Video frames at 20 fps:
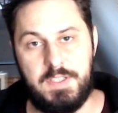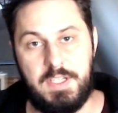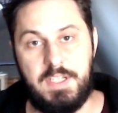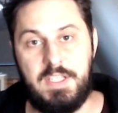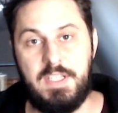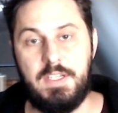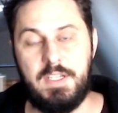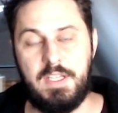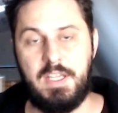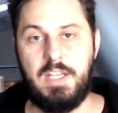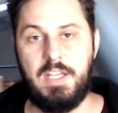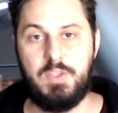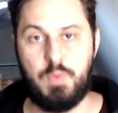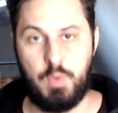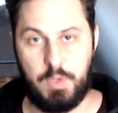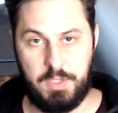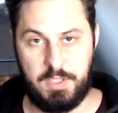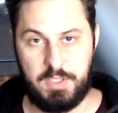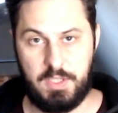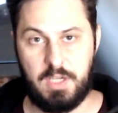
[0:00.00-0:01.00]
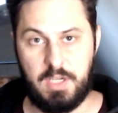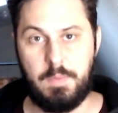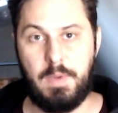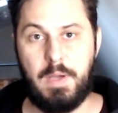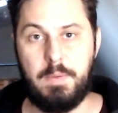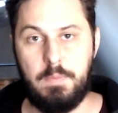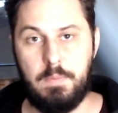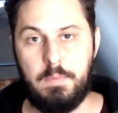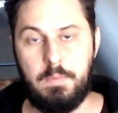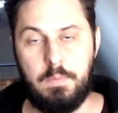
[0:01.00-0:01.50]
And he indicates, we're going to talk
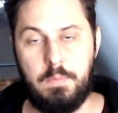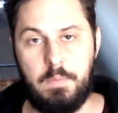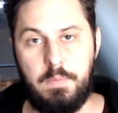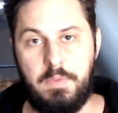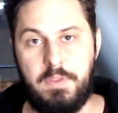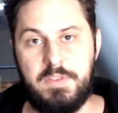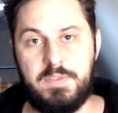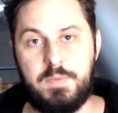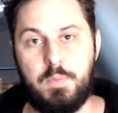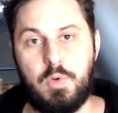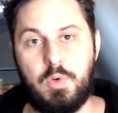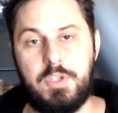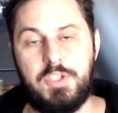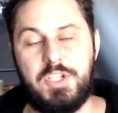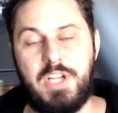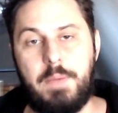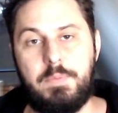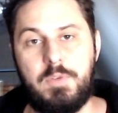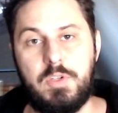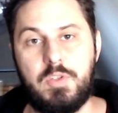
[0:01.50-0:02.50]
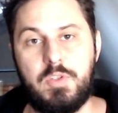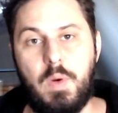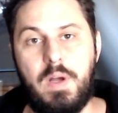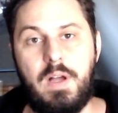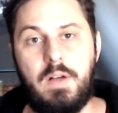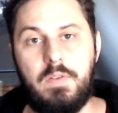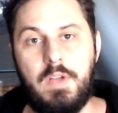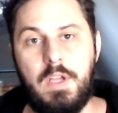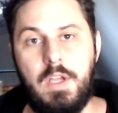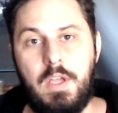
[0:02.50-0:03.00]
about this more in chapter
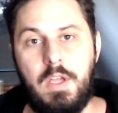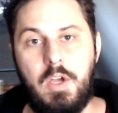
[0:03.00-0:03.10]
12,